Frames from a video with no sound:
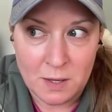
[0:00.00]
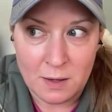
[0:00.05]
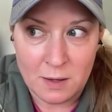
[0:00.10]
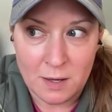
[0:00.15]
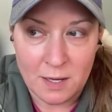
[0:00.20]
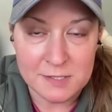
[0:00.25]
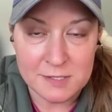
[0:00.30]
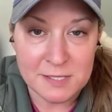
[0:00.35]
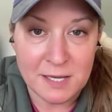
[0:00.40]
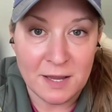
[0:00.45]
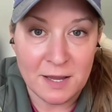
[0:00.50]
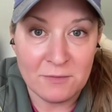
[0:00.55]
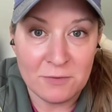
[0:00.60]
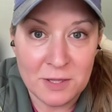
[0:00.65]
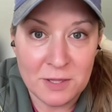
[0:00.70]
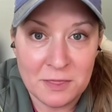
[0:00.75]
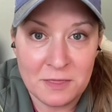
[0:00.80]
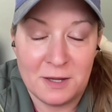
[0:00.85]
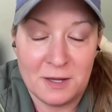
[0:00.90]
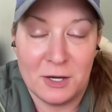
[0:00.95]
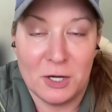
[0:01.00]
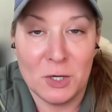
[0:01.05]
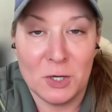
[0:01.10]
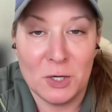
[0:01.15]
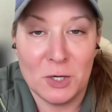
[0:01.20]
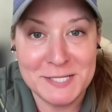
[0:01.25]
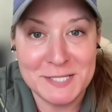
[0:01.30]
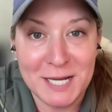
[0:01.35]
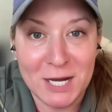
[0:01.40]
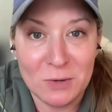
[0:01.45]
Guys, everything
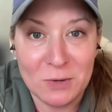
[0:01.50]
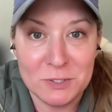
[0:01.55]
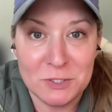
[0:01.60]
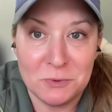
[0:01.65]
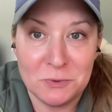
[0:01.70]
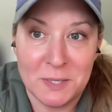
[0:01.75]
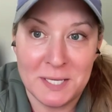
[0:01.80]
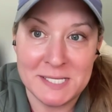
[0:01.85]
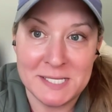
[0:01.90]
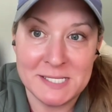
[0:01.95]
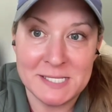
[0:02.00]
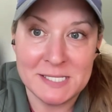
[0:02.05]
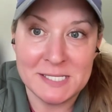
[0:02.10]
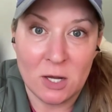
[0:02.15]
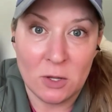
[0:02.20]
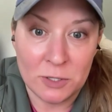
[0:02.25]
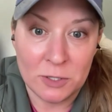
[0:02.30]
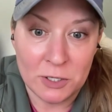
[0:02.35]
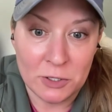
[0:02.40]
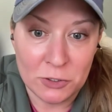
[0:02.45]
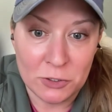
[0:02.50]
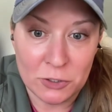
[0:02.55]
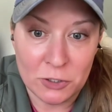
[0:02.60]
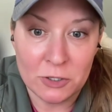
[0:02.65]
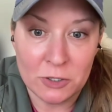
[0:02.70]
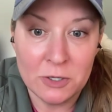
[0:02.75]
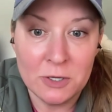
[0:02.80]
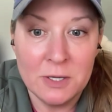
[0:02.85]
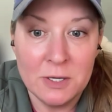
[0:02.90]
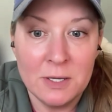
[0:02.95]
comes down to a
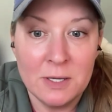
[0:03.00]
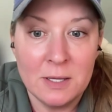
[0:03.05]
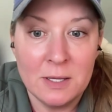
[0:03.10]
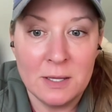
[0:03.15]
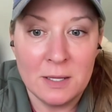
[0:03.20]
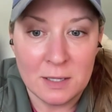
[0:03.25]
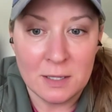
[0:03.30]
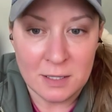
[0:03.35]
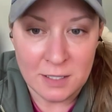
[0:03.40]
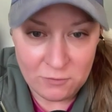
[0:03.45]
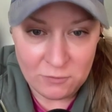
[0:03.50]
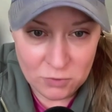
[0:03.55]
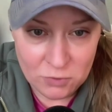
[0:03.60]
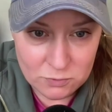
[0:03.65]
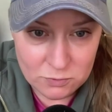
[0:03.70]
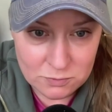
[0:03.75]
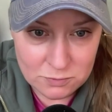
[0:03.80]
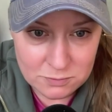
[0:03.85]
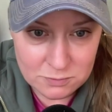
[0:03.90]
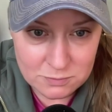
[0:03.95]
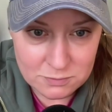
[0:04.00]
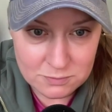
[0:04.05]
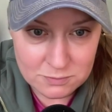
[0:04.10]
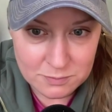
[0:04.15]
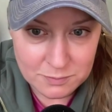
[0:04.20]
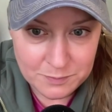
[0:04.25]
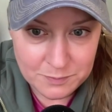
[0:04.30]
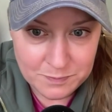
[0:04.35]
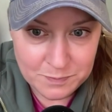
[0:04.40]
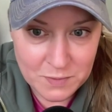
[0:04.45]
cellular level.
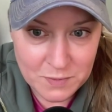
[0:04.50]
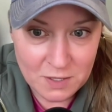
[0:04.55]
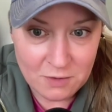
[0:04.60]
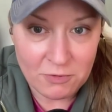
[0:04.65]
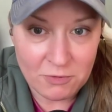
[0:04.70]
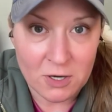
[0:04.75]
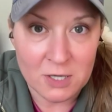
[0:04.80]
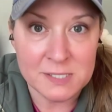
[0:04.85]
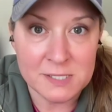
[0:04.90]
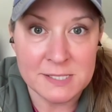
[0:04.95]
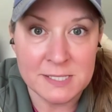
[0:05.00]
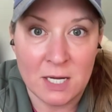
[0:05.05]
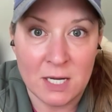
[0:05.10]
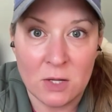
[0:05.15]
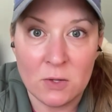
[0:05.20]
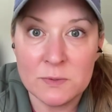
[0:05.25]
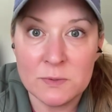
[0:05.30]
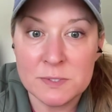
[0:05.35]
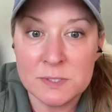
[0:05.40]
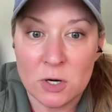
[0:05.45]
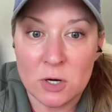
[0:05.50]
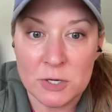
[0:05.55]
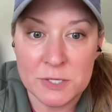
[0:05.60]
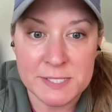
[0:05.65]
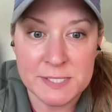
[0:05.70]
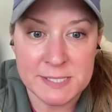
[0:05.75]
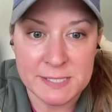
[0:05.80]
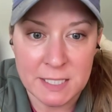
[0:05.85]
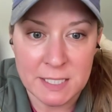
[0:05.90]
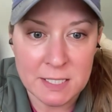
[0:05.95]
If our cells are
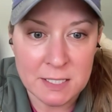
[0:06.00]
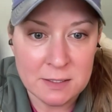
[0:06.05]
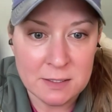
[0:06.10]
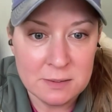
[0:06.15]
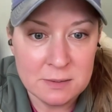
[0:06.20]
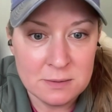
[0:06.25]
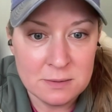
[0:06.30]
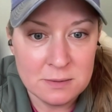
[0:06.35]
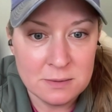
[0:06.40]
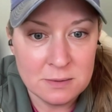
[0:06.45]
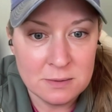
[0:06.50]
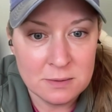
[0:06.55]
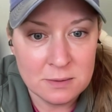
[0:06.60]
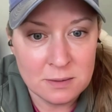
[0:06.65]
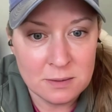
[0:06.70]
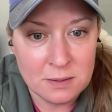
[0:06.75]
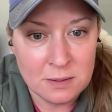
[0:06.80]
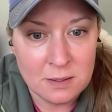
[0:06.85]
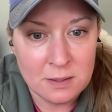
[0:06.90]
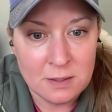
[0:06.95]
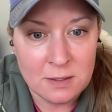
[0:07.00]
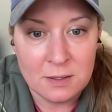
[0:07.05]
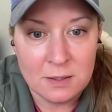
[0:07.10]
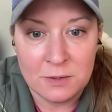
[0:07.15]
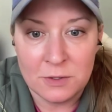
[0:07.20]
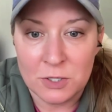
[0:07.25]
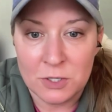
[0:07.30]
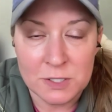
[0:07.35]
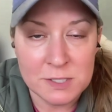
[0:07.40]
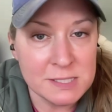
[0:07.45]
sick,
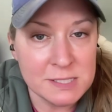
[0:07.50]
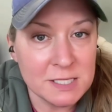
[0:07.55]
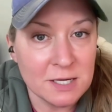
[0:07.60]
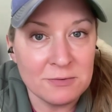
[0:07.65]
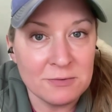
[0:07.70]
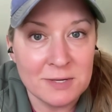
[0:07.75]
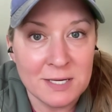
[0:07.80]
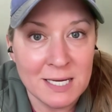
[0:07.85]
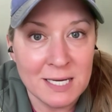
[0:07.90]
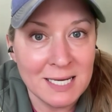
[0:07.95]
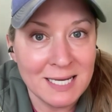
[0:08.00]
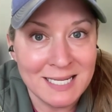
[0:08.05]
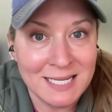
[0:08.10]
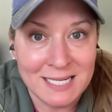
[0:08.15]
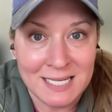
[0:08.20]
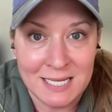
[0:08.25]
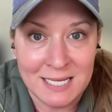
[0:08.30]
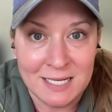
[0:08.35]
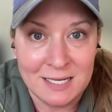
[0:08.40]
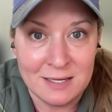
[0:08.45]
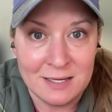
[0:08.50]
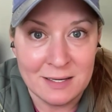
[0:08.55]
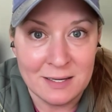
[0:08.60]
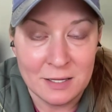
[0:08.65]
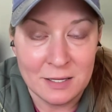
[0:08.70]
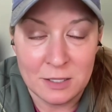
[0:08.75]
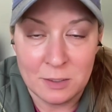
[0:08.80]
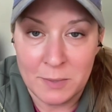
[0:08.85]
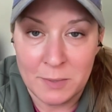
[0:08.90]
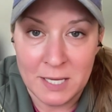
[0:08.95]
the good stuff can't get in
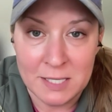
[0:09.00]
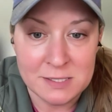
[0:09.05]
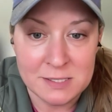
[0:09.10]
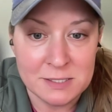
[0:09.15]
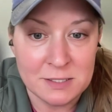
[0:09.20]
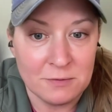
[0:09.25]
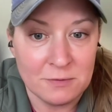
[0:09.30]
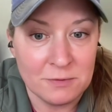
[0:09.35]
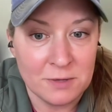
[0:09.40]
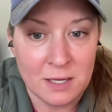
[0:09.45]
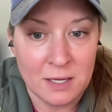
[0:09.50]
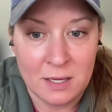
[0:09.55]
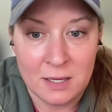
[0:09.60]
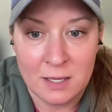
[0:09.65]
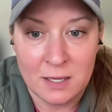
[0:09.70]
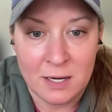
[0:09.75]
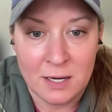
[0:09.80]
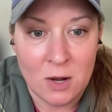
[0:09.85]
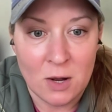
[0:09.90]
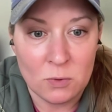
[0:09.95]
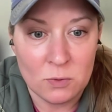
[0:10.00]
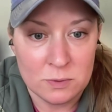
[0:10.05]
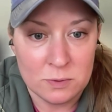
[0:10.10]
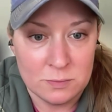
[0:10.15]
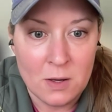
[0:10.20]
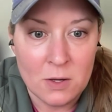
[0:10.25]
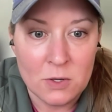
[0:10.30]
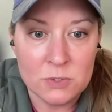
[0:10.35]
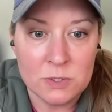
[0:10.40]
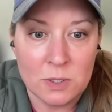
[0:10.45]
and the bad stuff can't get out.
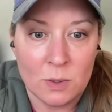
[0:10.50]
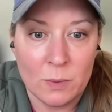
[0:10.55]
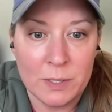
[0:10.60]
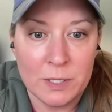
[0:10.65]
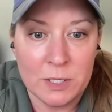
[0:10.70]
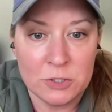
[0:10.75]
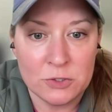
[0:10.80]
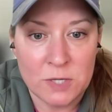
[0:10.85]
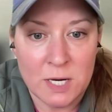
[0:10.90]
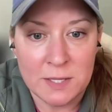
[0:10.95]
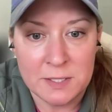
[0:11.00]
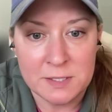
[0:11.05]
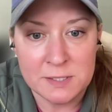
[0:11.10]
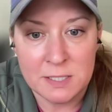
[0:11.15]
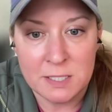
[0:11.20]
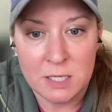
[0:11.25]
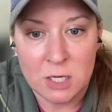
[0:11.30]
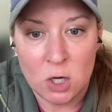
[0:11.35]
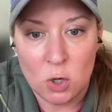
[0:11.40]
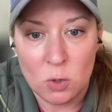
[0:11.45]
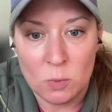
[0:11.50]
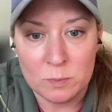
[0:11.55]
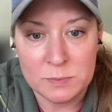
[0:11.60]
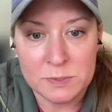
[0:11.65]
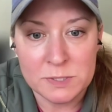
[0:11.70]
So I want you to try this at home.